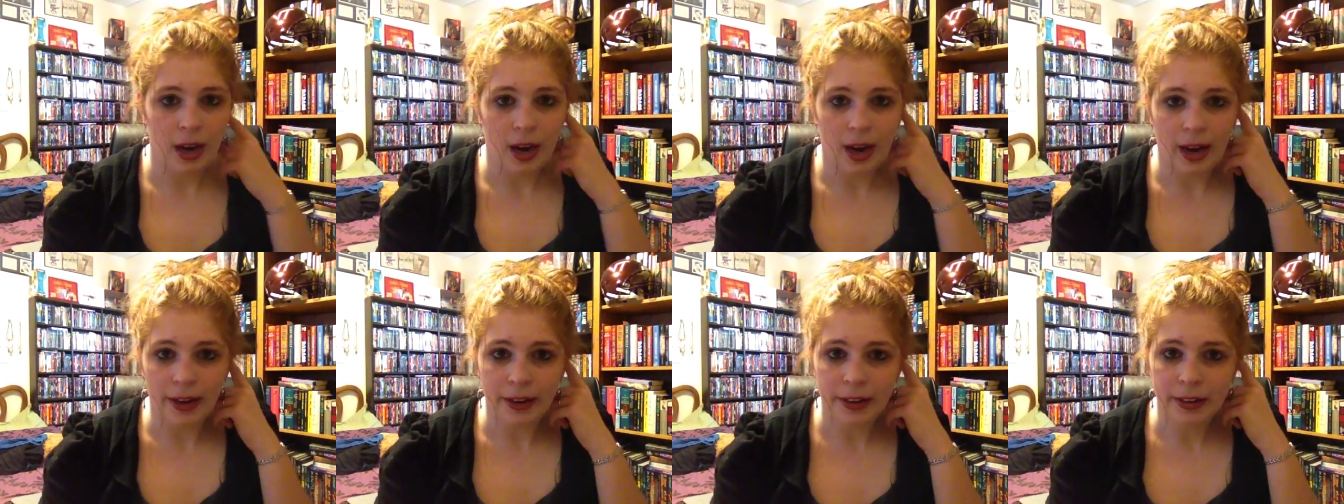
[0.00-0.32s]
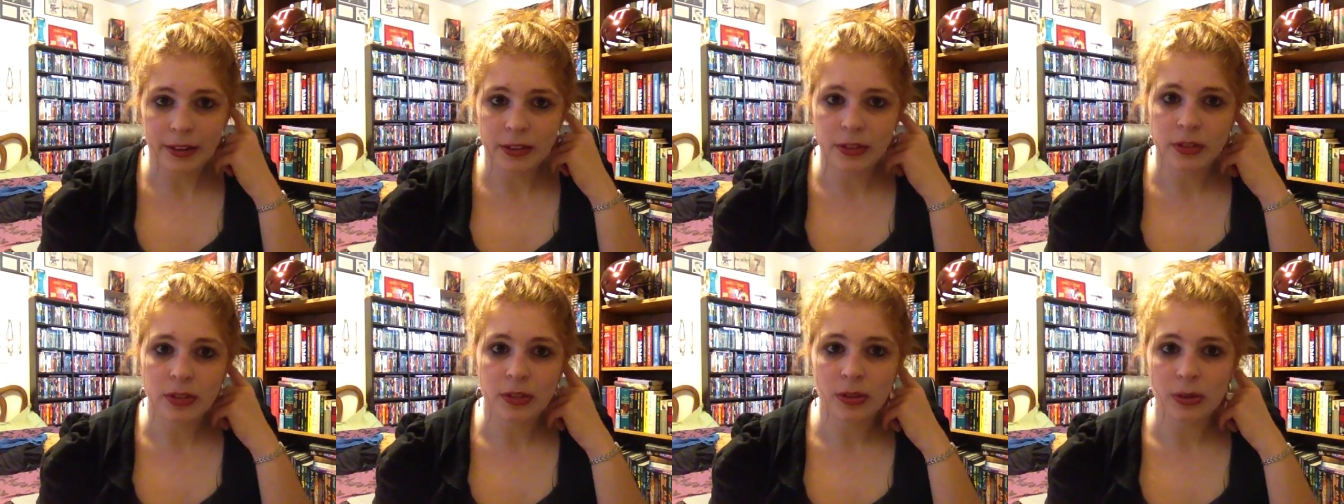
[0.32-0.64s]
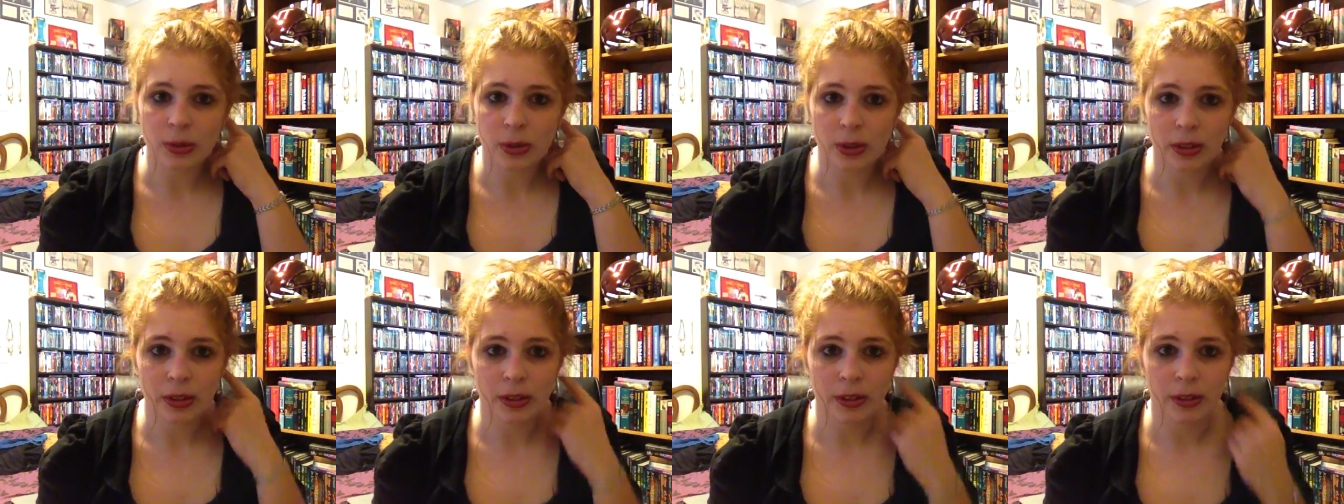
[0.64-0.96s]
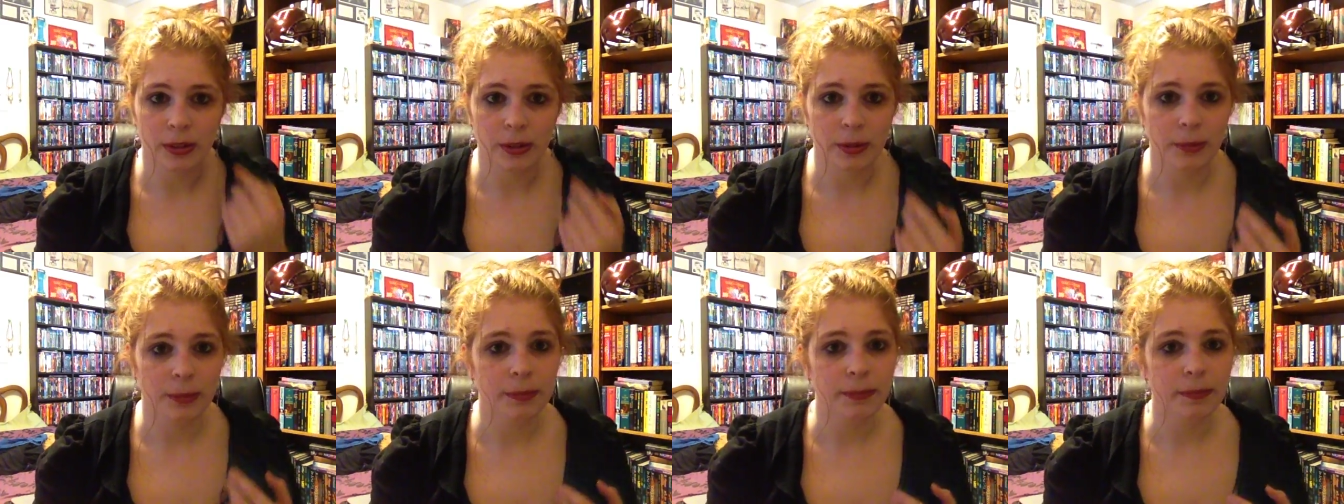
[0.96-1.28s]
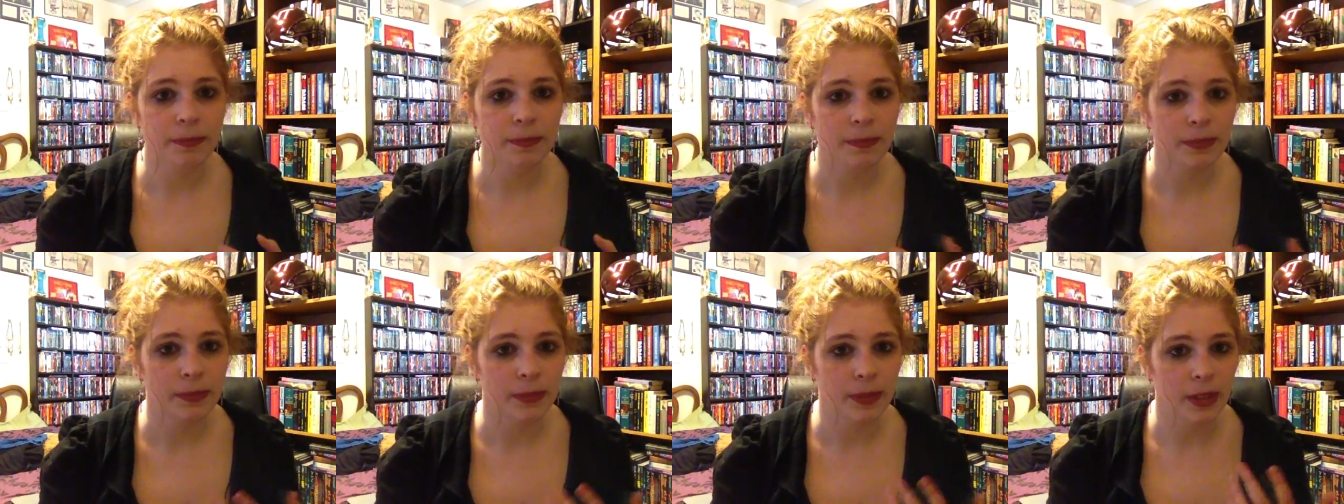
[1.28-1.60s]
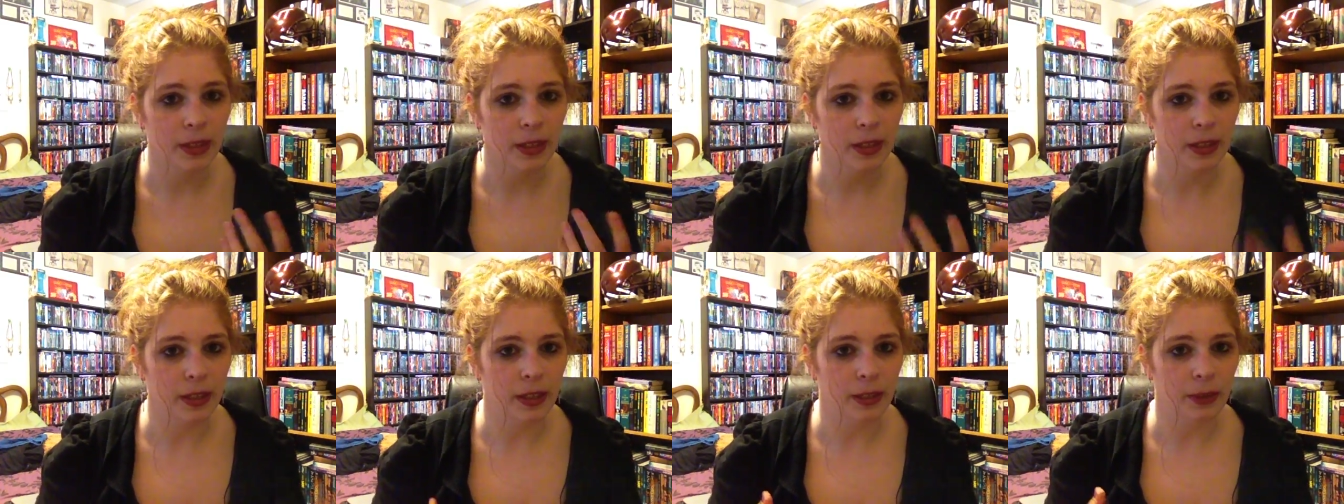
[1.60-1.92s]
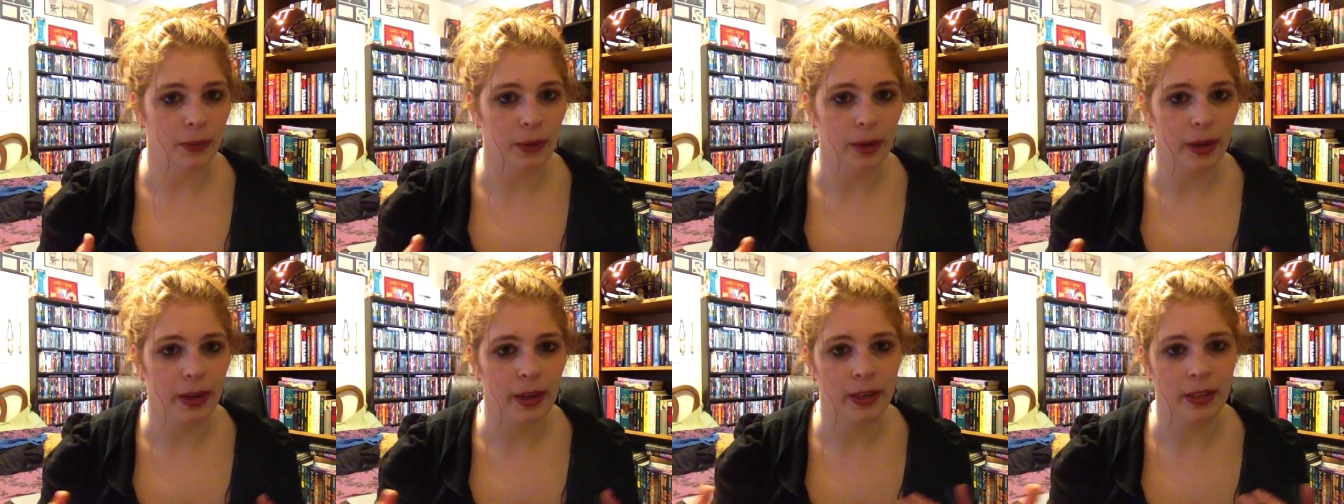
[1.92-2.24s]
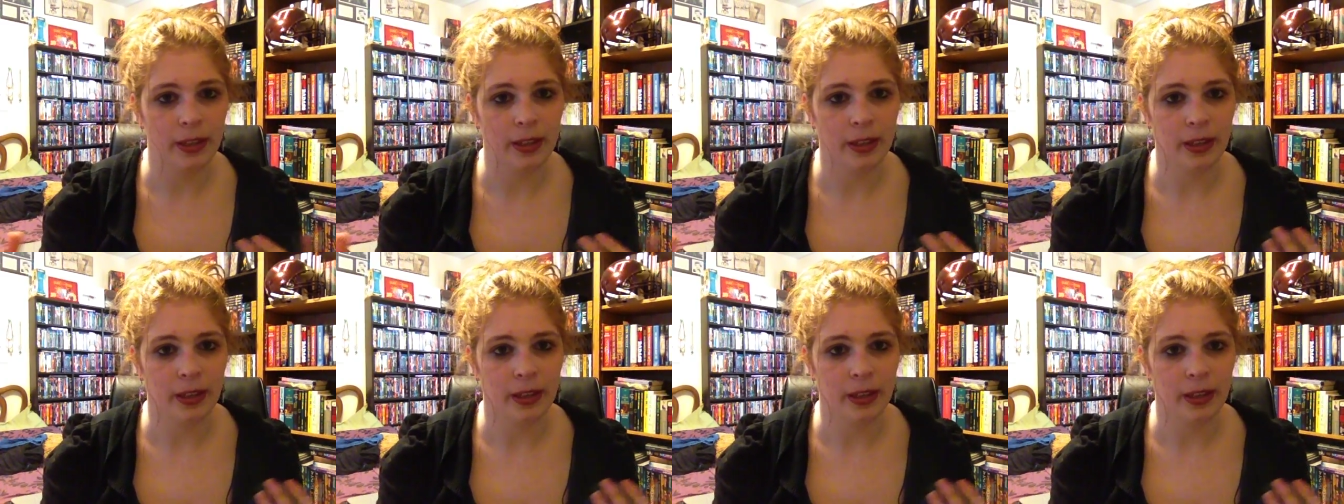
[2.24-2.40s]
I didn't sort them in any way.